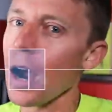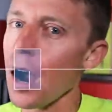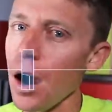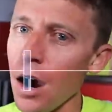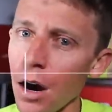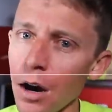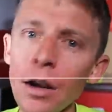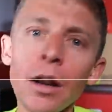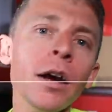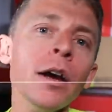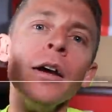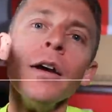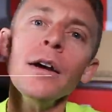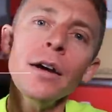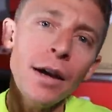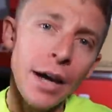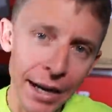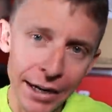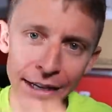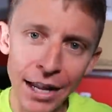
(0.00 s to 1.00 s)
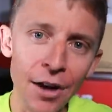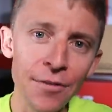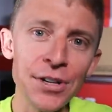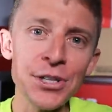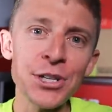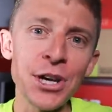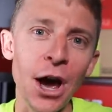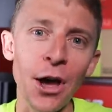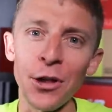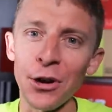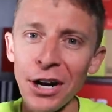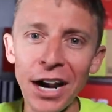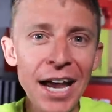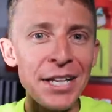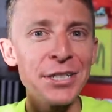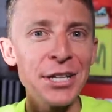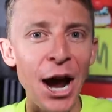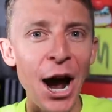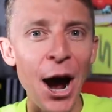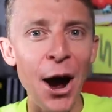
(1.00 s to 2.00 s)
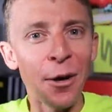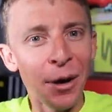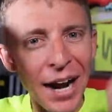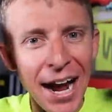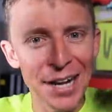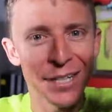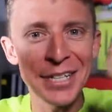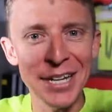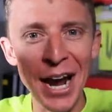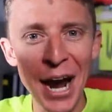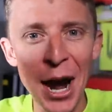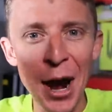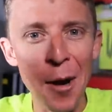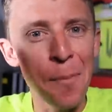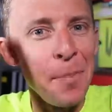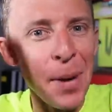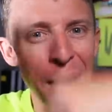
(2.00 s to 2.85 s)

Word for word: hard, and love each other. Let's go, let's go.